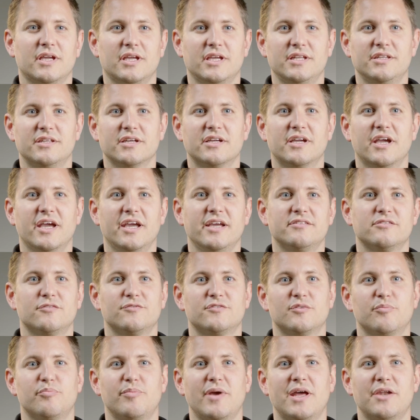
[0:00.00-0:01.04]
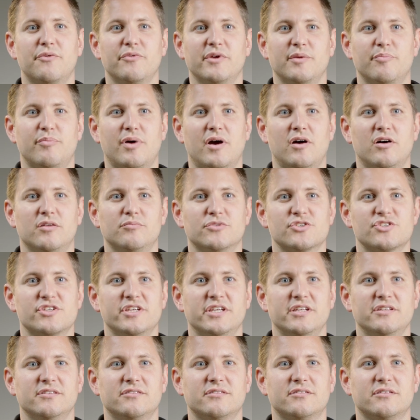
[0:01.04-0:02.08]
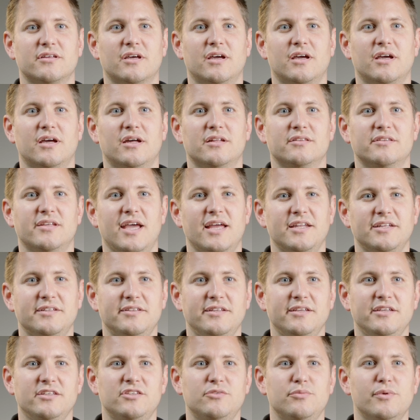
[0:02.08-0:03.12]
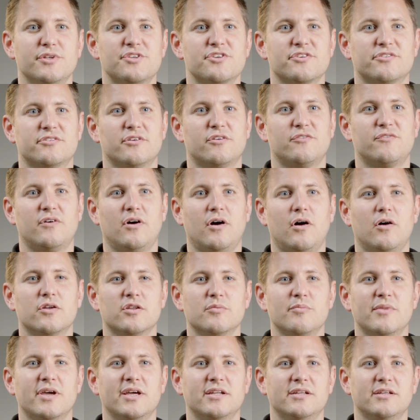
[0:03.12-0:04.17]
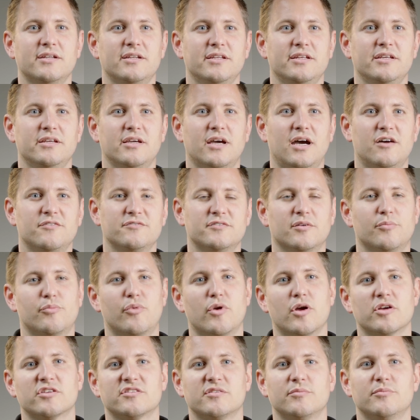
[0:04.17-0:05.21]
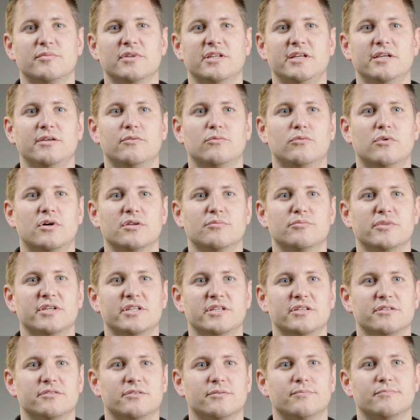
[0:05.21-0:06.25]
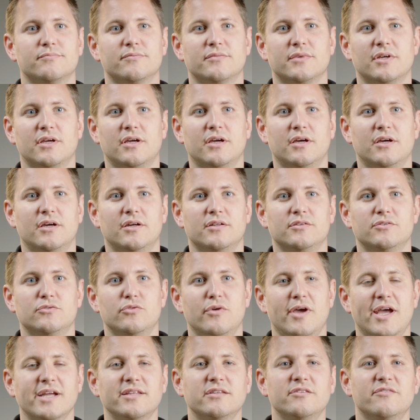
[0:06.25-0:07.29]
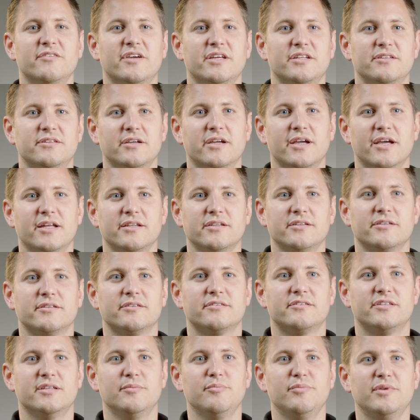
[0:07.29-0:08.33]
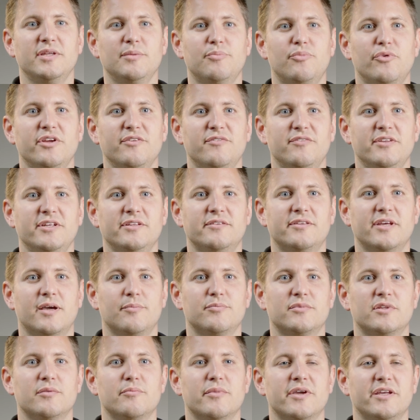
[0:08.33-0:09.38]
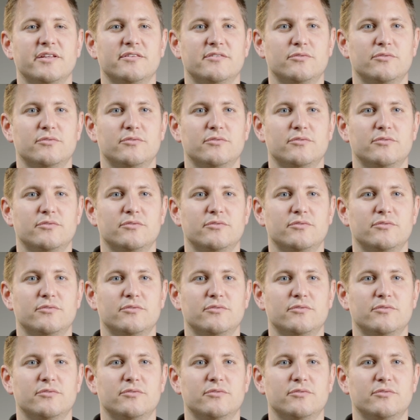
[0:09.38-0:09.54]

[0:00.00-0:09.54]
In the case of the battery-powered machines, the LED switches off automatically after approximately 1 minute. To activate it again, simply briefly tap the main